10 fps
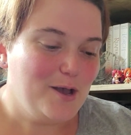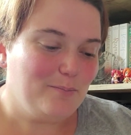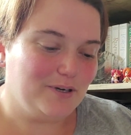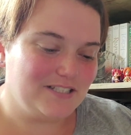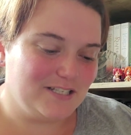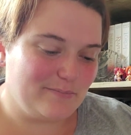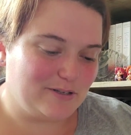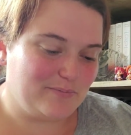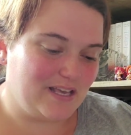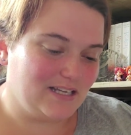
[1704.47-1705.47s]
Percy is
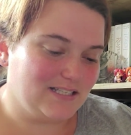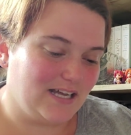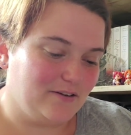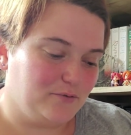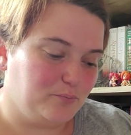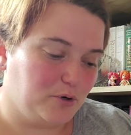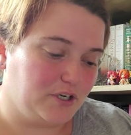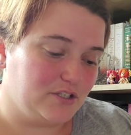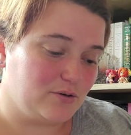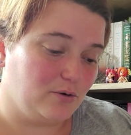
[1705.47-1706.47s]
about to be kicked out of
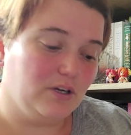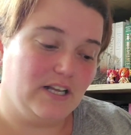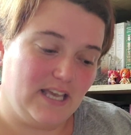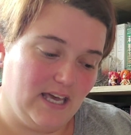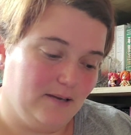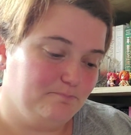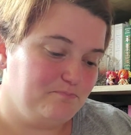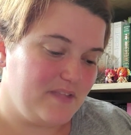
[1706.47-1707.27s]
boarding school again,